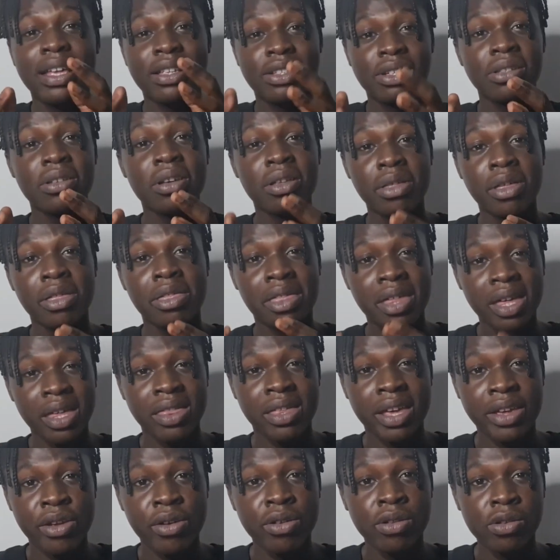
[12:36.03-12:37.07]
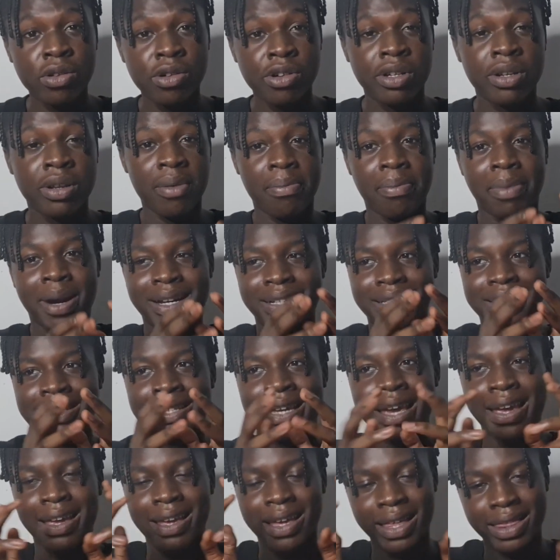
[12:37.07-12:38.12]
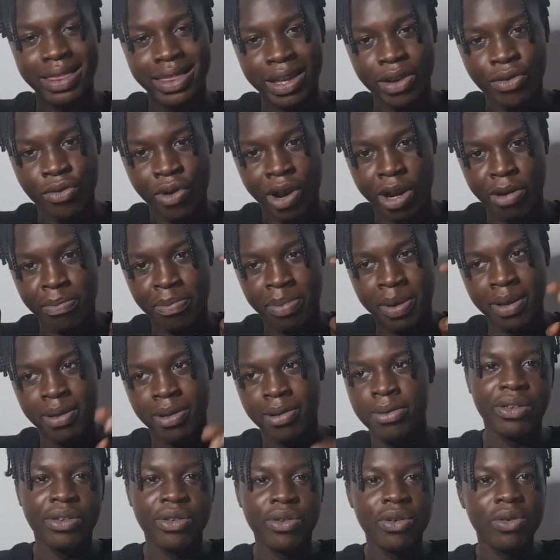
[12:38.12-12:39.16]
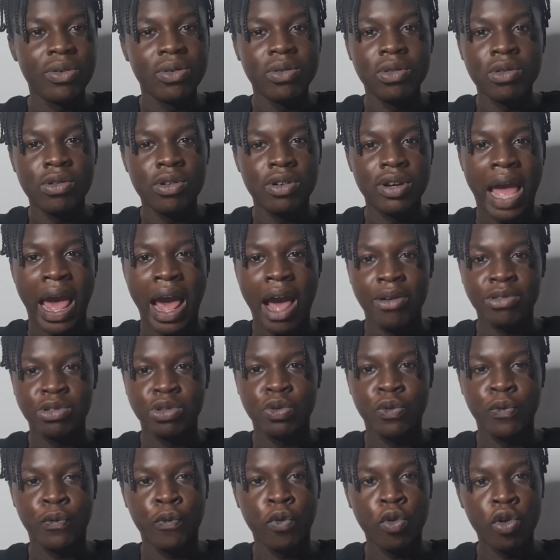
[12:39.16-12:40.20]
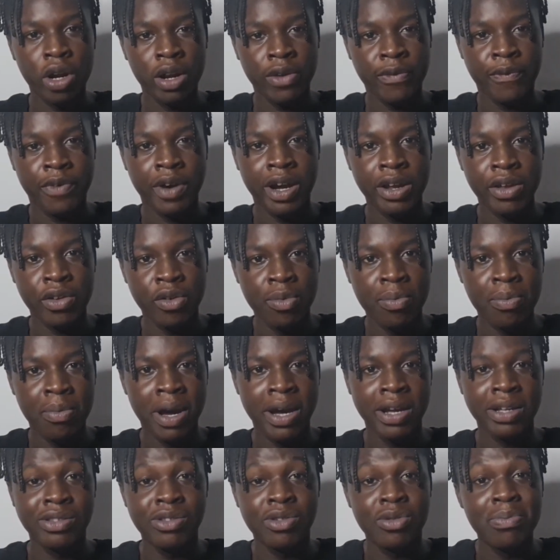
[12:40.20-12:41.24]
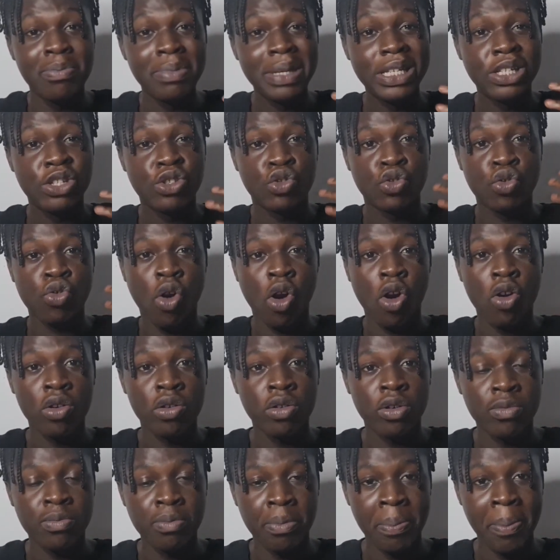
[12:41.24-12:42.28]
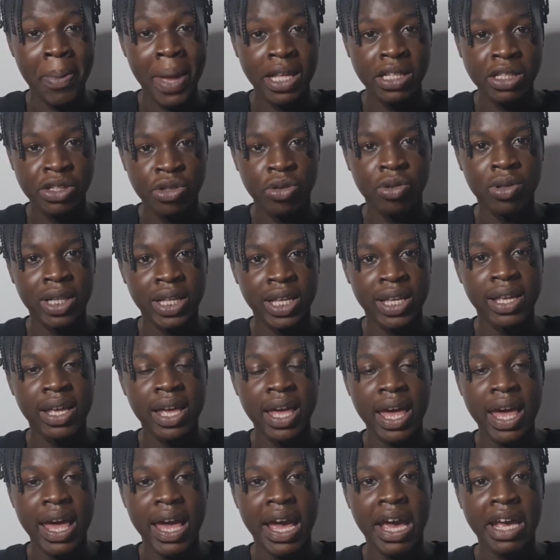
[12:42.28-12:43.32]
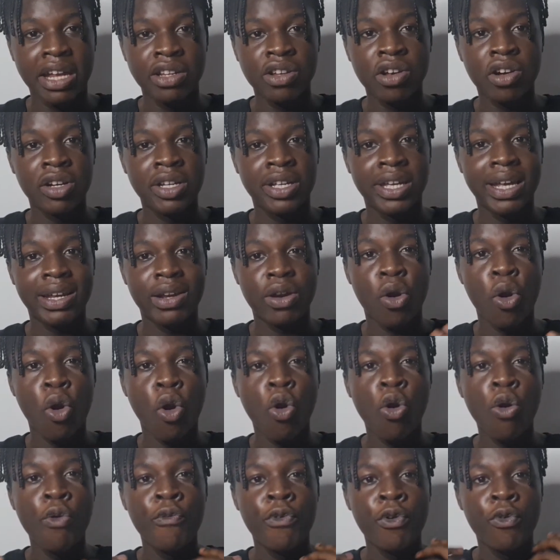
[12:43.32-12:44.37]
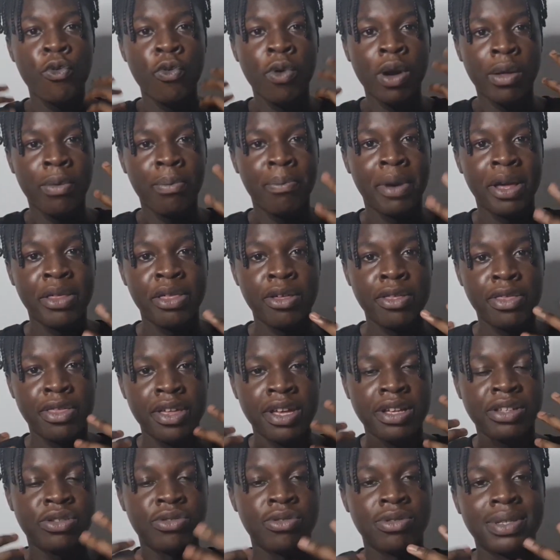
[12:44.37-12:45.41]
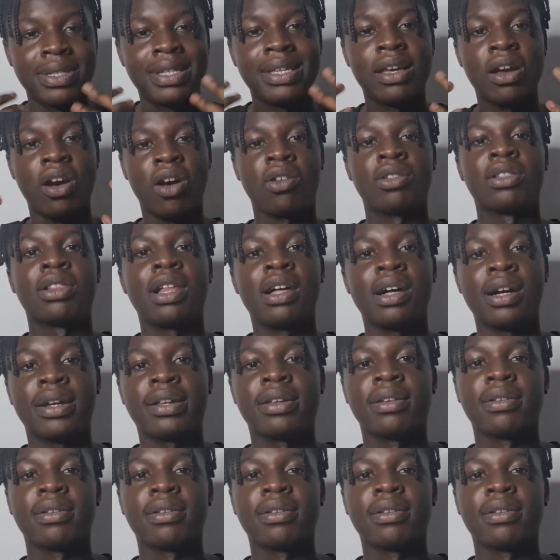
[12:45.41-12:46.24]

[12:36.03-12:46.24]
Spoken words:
It's another thing that you learn by taking the red pill. You learn how to fortify your mind to be stronger mentally and not get overwhelmed by the things you see online.